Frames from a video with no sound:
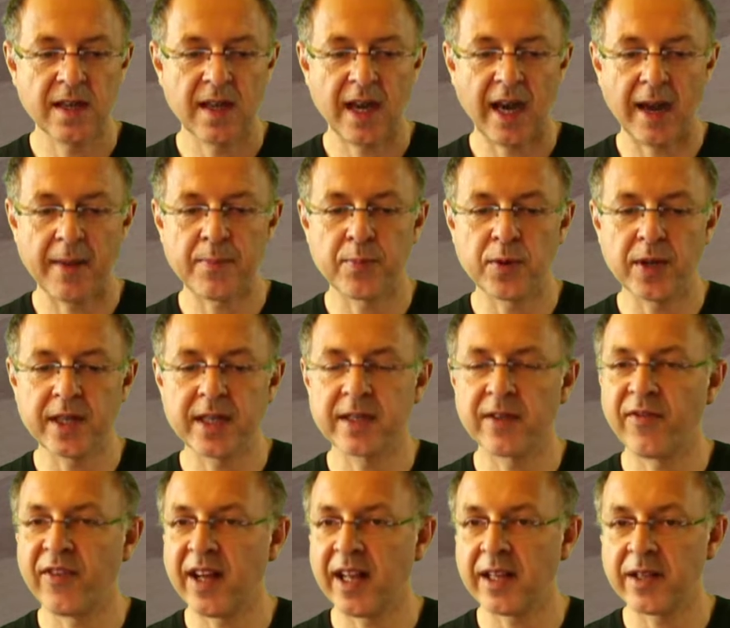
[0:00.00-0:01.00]
I print the
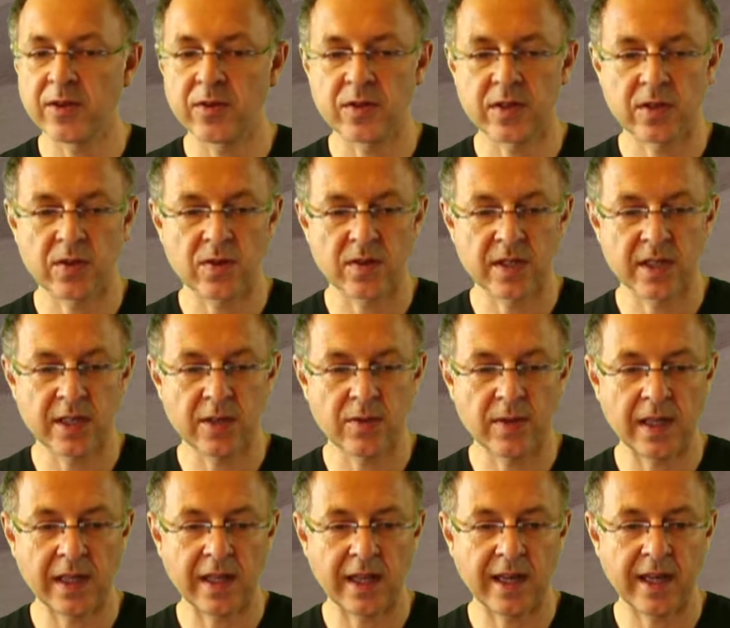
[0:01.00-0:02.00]
values to
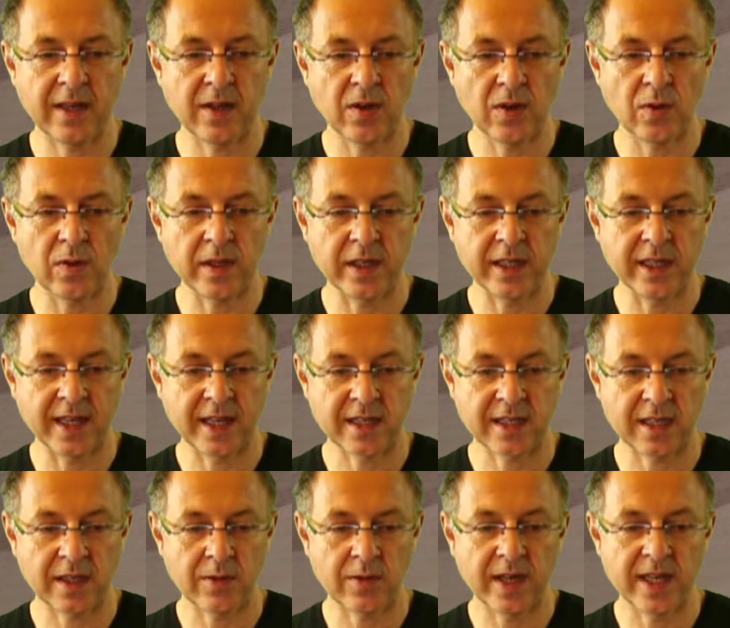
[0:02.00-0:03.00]
serial line, only the
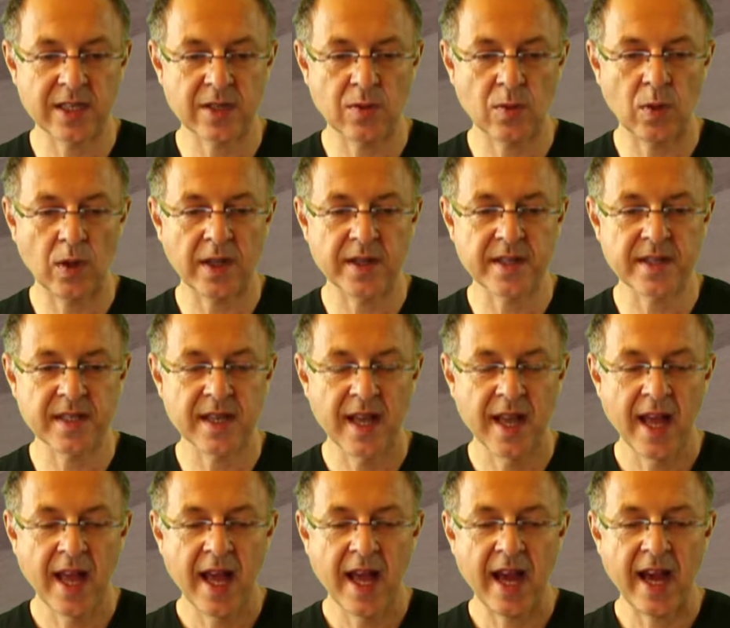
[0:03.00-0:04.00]
acceleration ones.
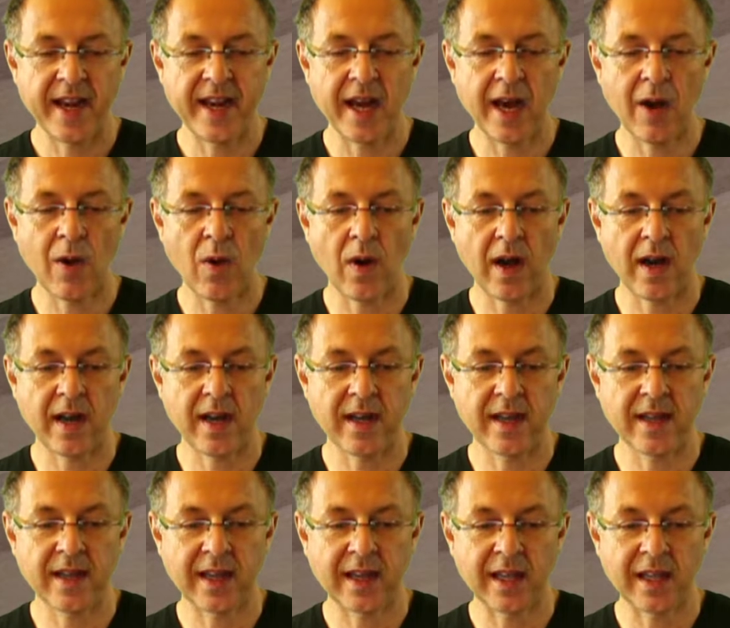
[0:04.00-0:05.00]
And now
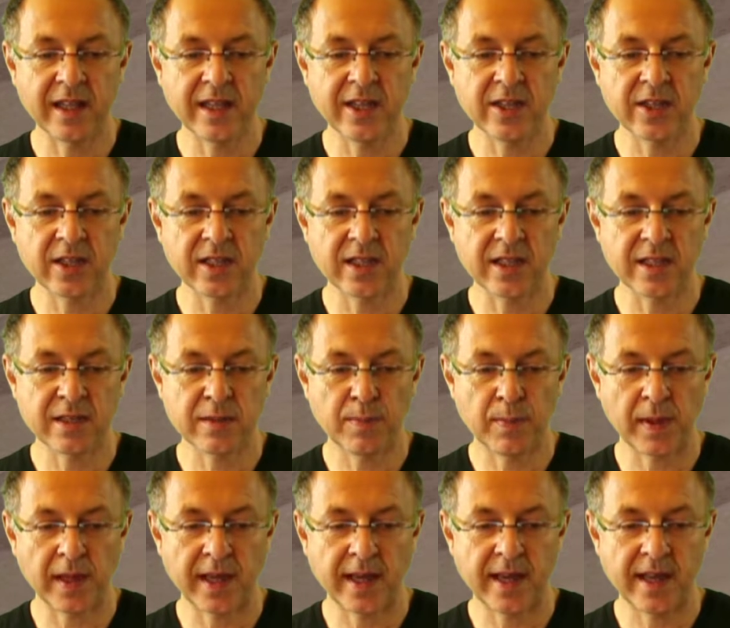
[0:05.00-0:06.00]
I clear the
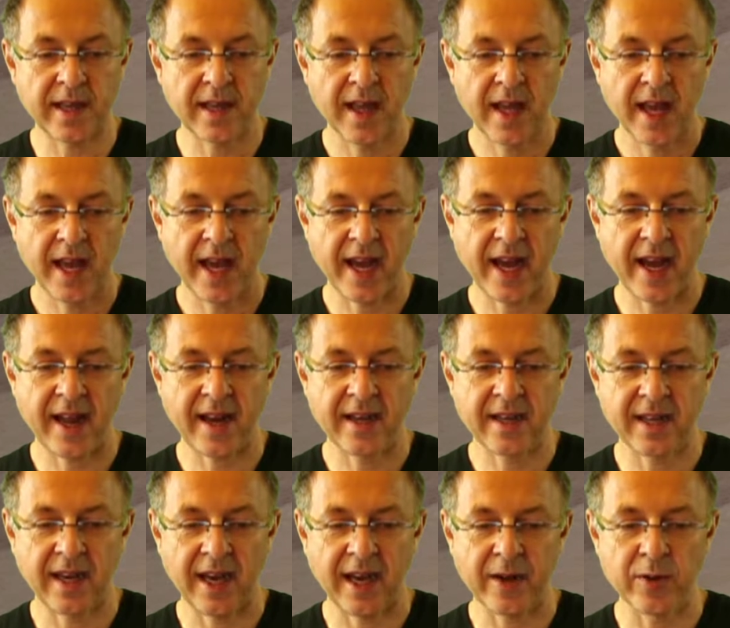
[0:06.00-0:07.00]
display and
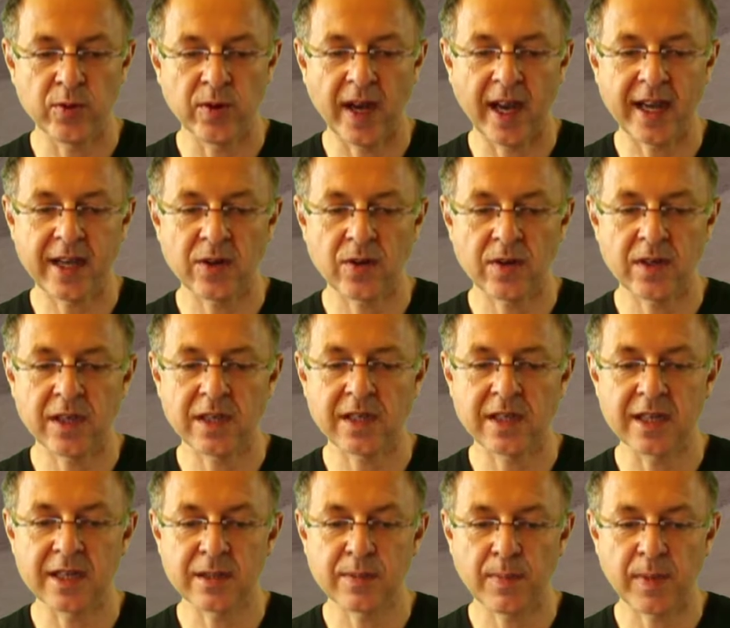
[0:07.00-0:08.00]
I write on the
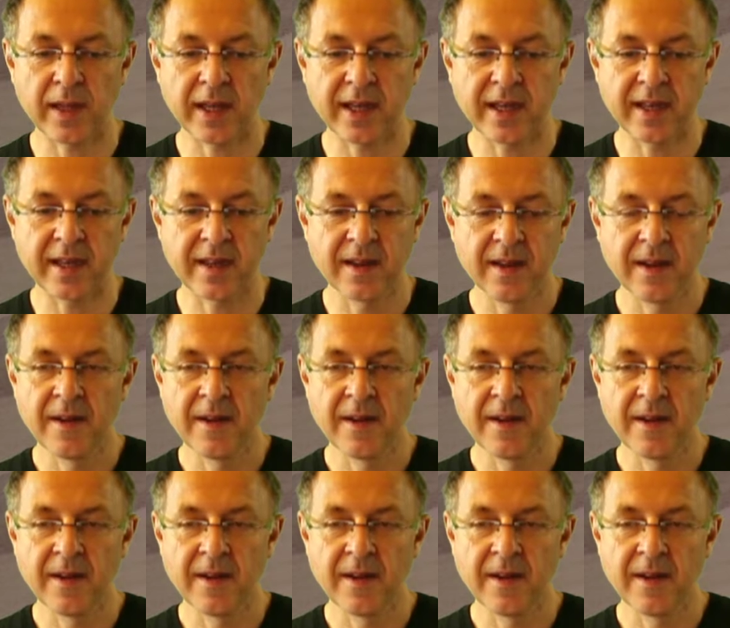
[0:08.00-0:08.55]
display.